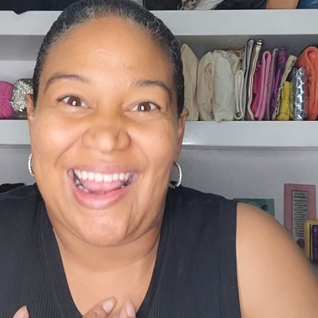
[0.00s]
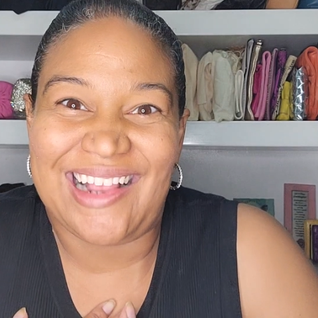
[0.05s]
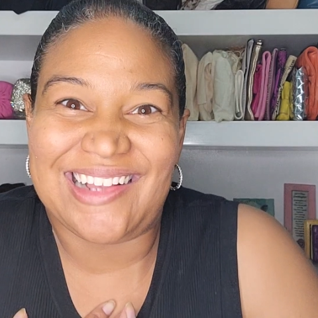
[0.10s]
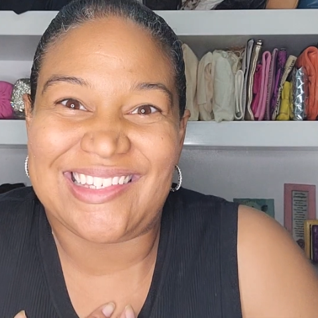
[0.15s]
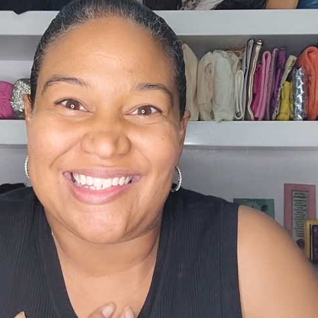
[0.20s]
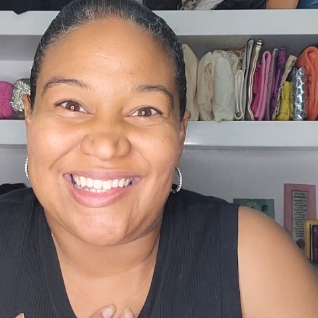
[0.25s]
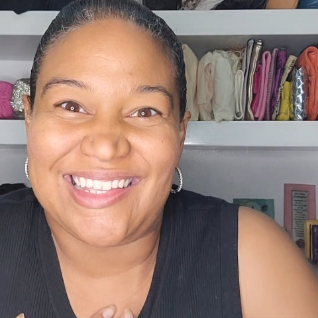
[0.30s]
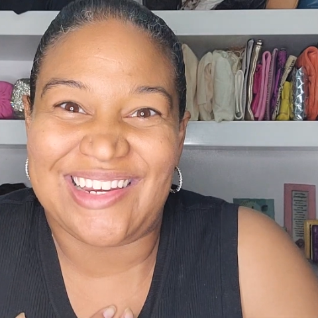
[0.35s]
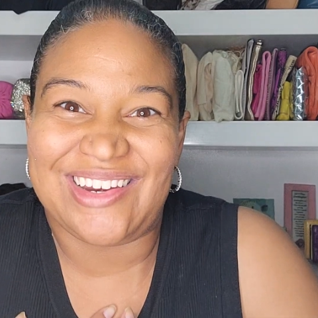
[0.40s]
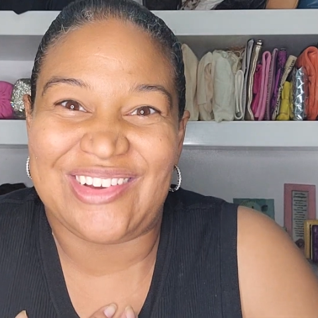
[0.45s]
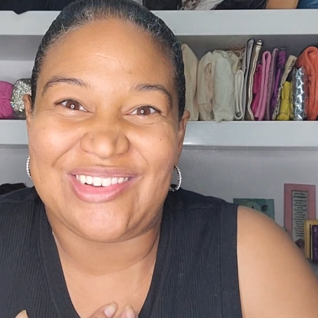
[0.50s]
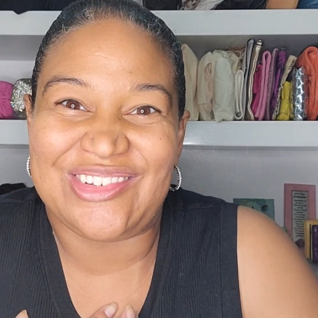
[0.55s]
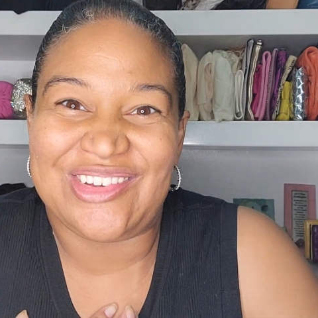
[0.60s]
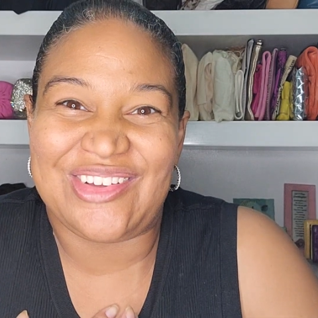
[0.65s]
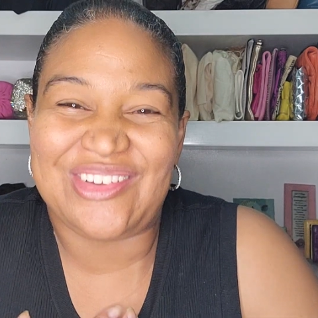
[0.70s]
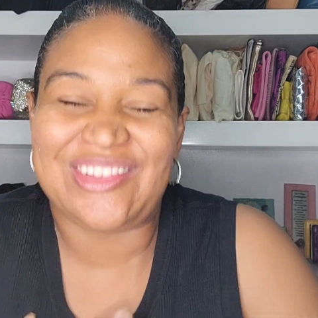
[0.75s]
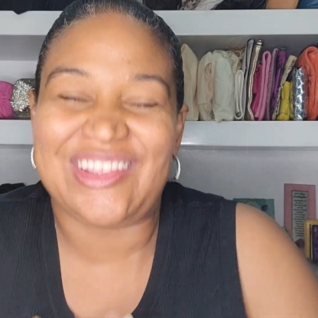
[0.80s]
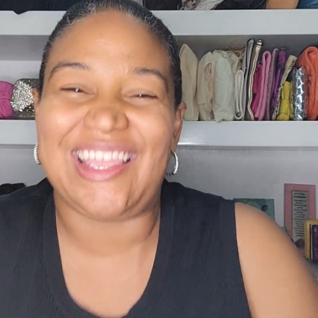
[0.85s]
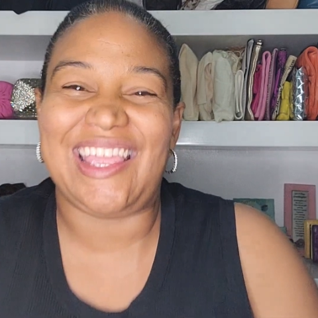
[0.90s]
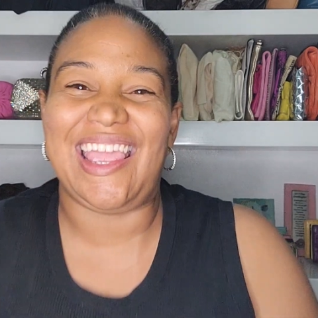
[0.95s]
Angelina
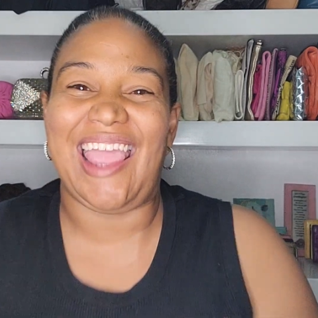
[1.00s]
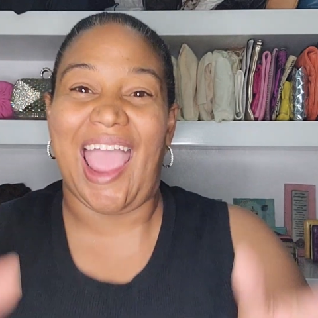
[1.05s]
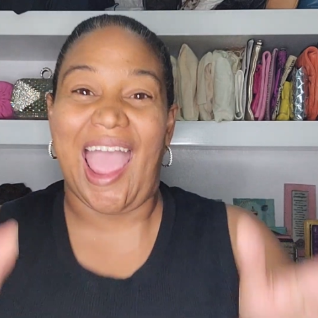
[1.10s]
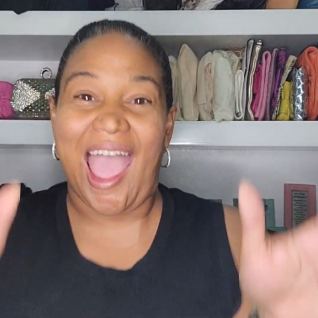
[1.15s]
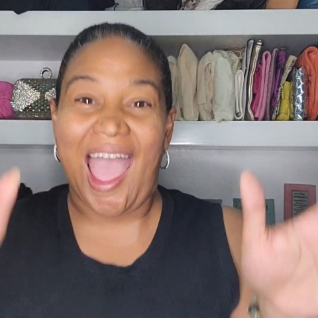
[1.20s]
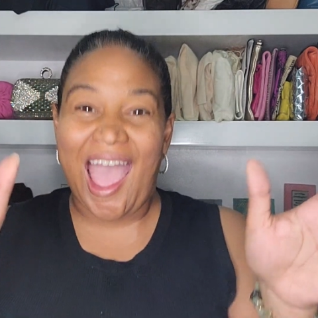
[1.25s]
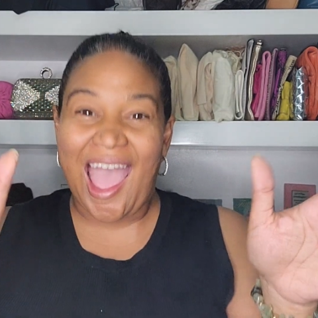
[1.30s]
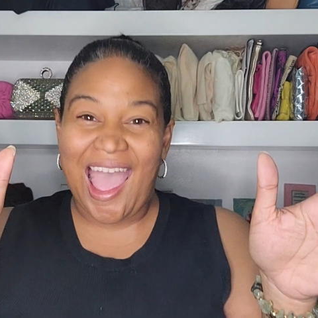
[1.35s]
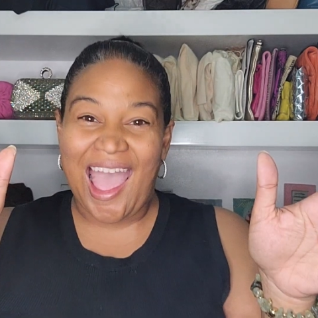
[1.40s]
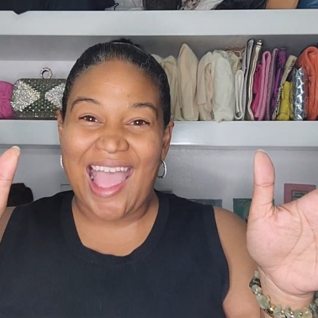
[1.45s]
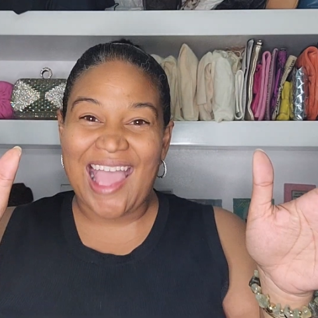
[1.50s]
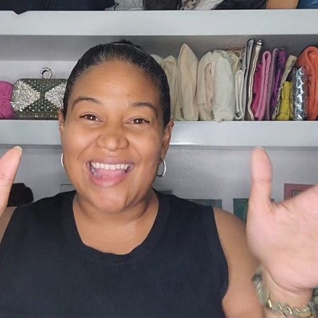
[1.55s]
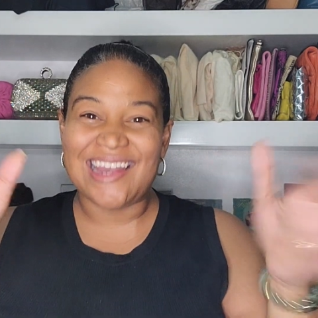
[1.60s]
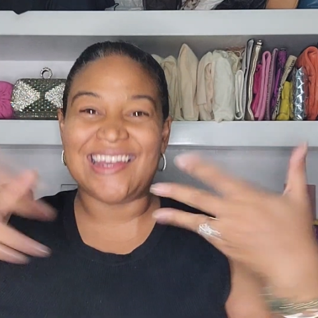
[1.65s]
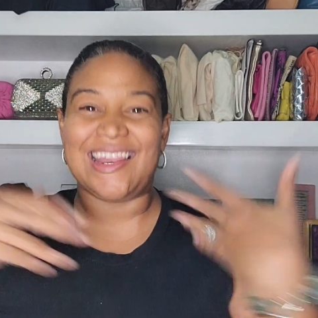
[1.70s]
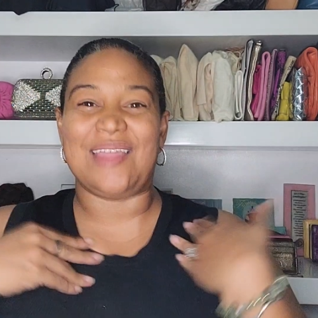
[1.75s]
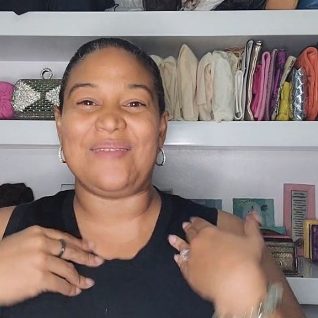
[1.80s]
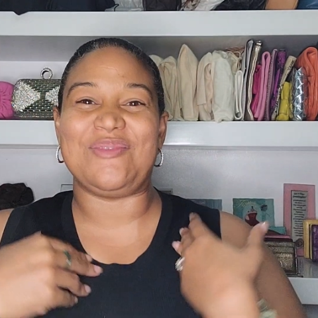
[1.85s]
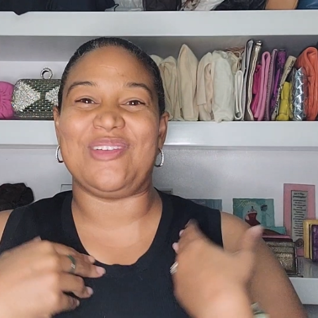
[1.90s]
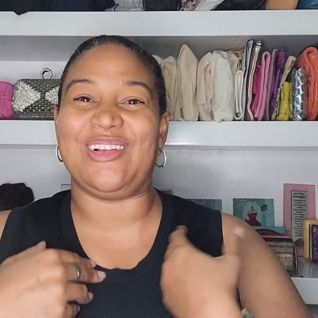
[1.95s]
Jolie
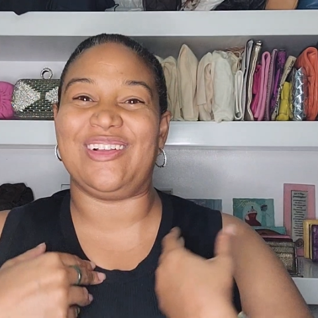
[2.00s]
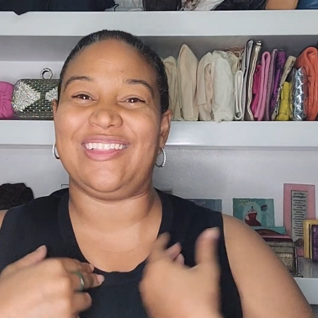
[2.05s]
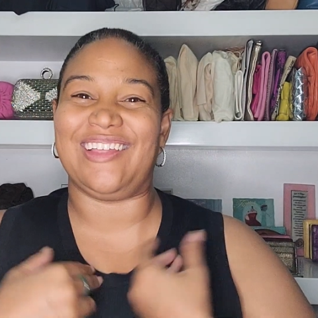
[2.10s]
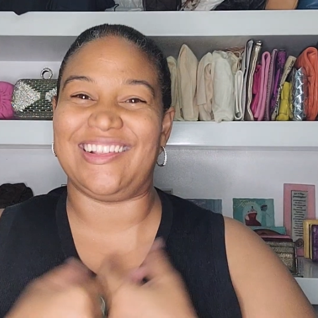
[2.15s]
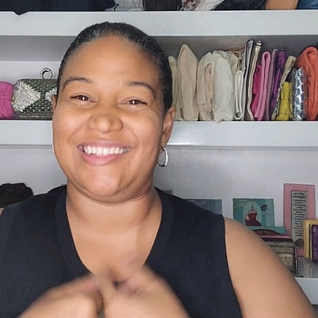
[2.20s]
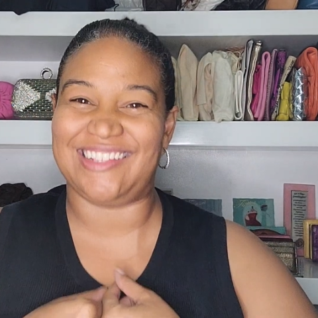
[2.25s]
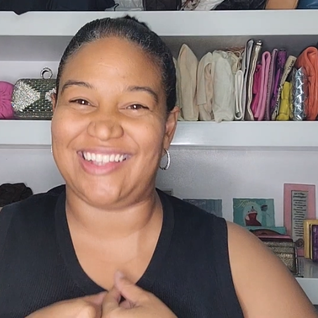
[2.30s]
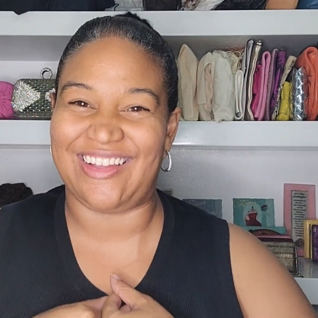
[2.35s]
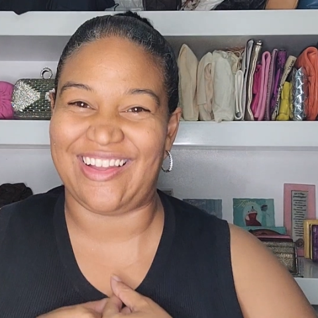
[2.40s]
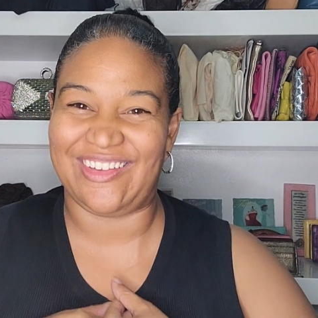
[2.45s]
and I'm your closet